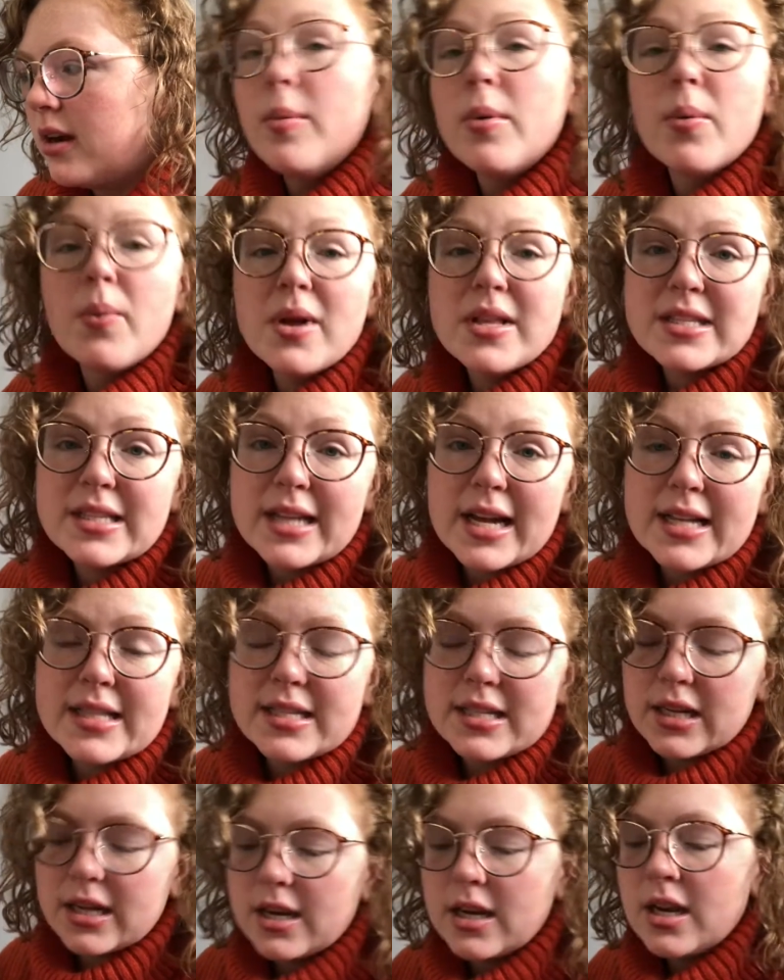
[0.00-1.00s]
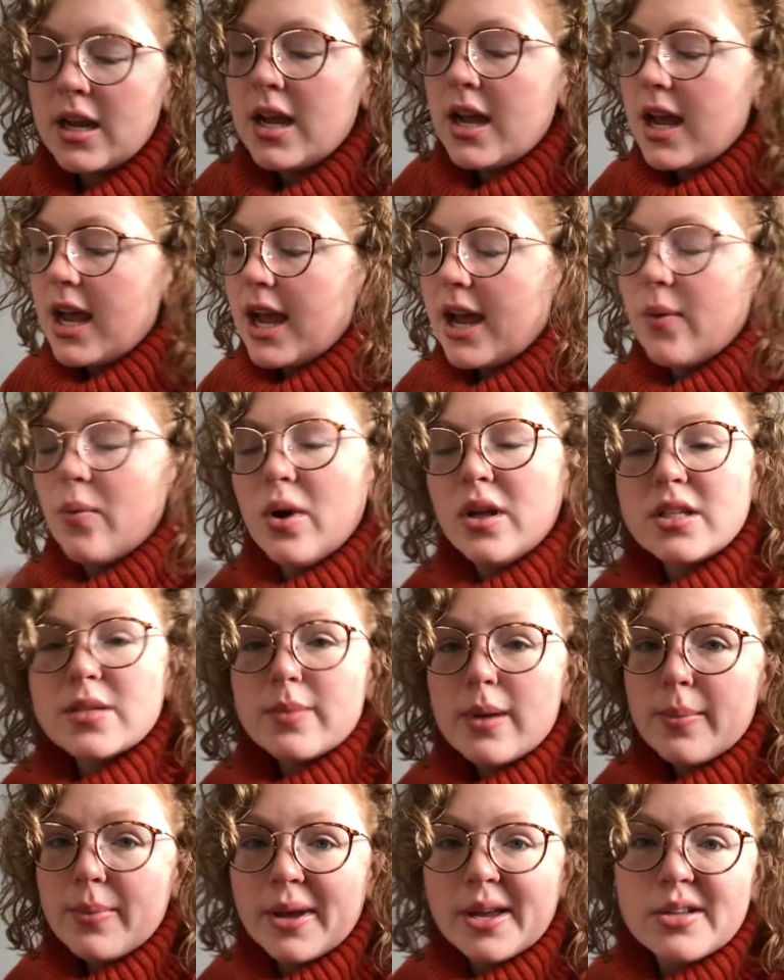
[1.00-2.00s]
But once that's done, and once
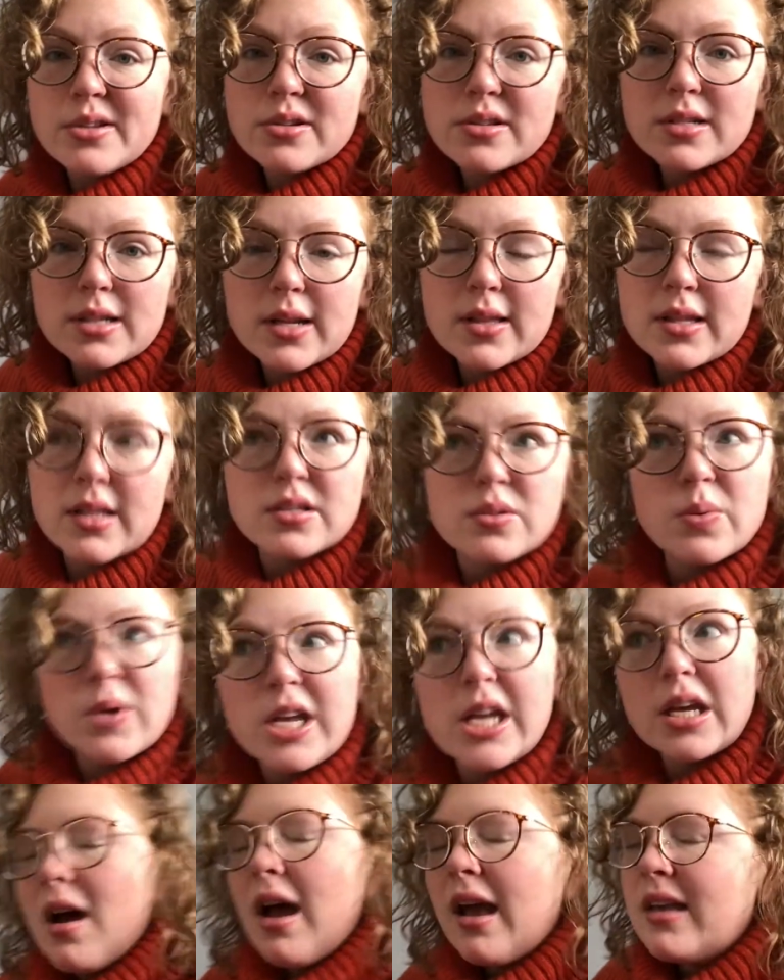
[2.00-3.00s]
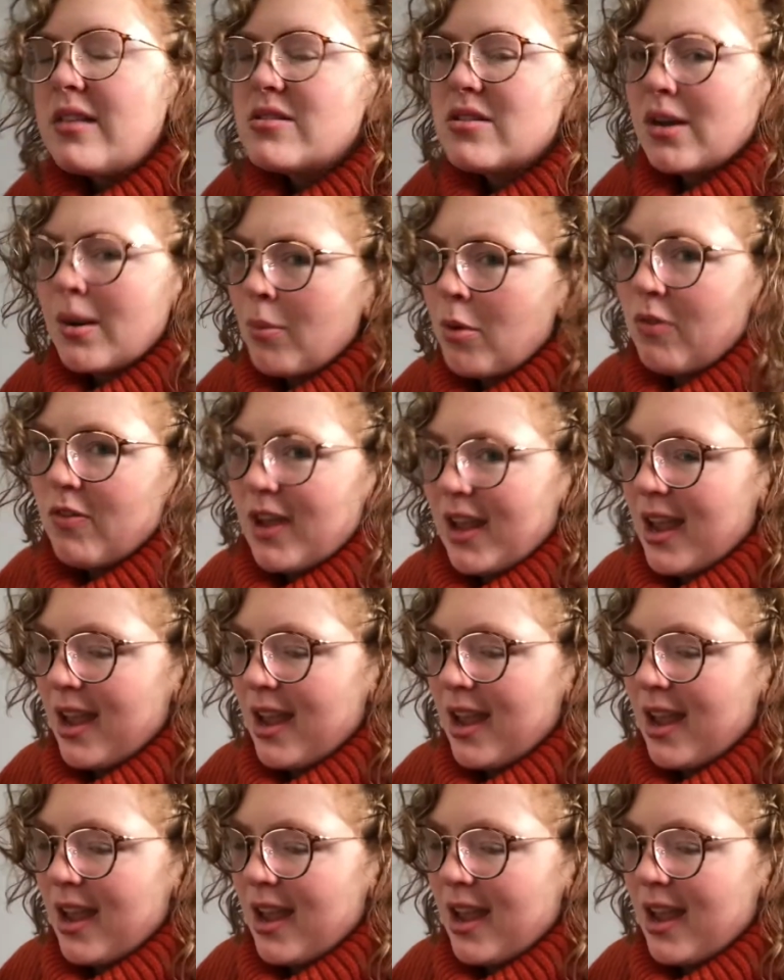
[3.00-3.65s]
my painter's done this week, I can start moving